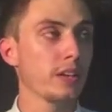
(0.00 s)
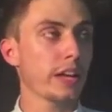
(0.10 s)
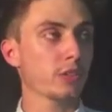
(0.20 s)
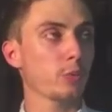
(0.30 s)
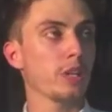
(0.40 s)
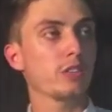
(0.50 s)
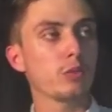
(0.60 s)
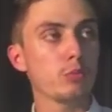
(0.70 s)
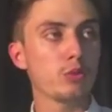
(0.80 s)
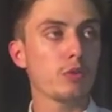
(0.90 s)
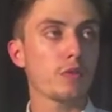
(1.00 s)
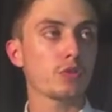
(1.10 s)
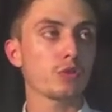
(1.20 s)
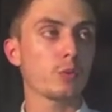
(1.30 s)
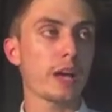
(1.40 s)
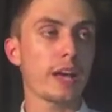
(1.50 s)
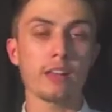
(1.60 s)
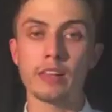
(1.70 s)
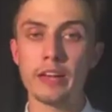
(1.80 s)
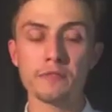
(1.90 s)
Next we need to move to
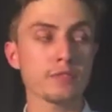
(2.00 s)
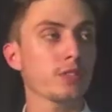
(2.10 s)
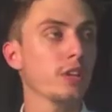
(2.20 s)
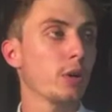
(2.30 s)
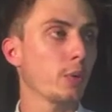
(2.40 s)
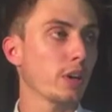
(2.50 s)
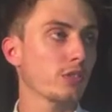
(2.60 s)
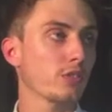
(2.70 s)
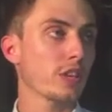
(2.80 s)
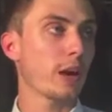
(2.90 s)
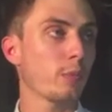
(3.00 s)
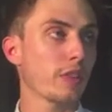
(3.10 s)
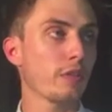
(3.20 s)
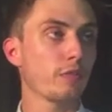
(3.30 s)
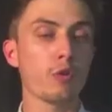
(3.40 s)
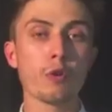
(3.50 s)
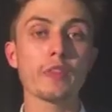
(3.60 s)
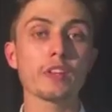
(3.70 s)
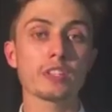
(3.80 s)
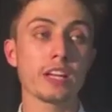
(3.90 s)
our left. We're going to start with our 4
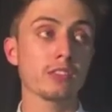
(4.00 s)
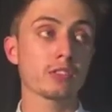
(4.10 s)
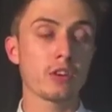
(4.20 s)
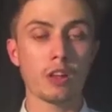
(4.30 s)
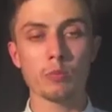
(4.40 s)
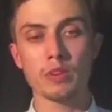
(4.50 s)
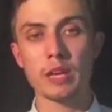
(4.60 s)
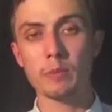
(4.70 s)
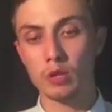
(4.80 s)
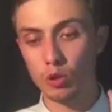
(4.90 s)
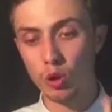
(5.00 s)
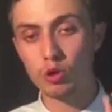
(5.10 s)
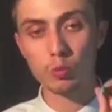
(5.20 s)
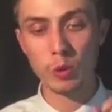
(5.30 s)
in the tens column. Now because